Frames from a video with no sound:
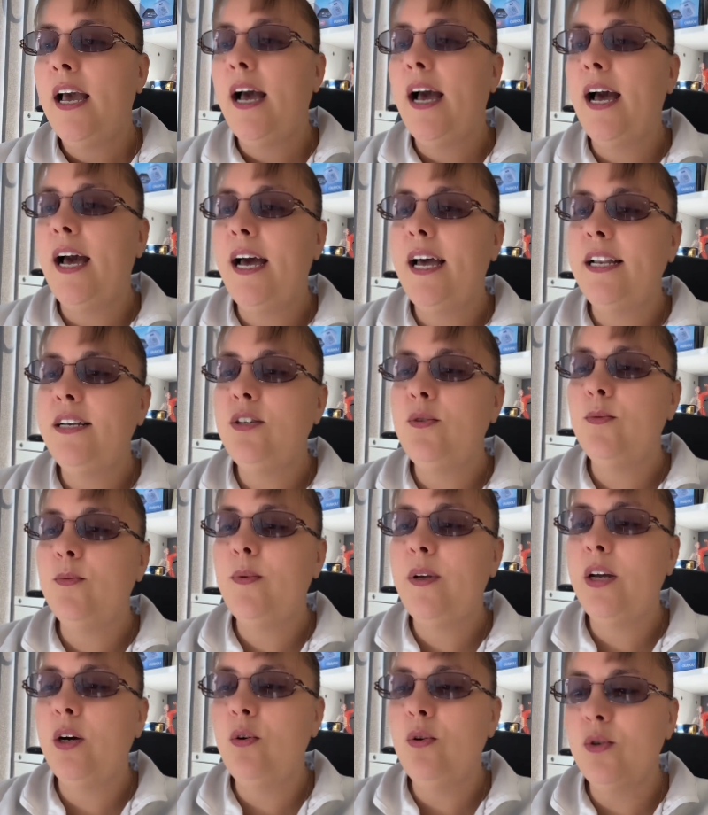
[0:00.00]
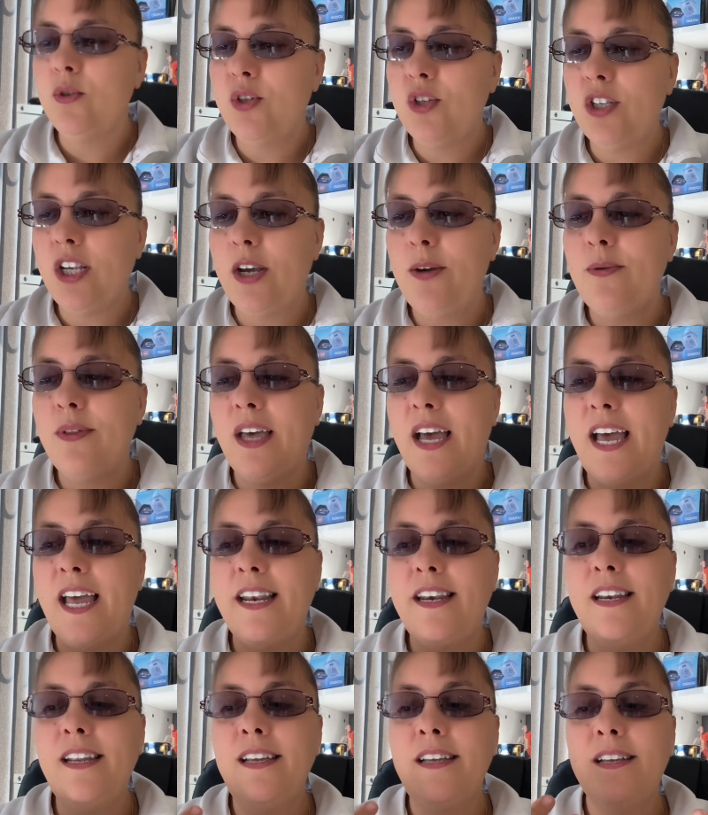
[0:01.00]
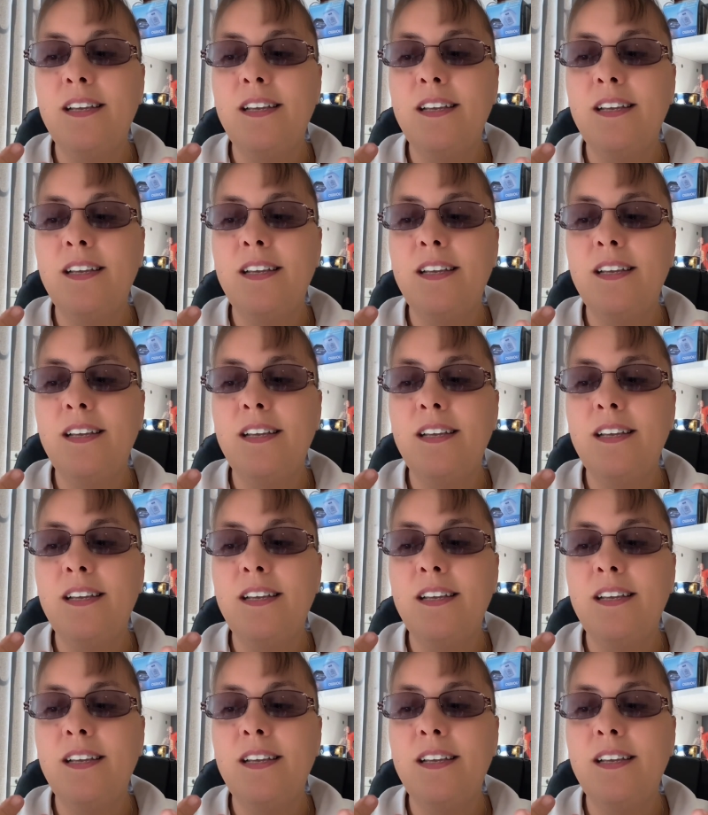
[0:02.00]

And we also then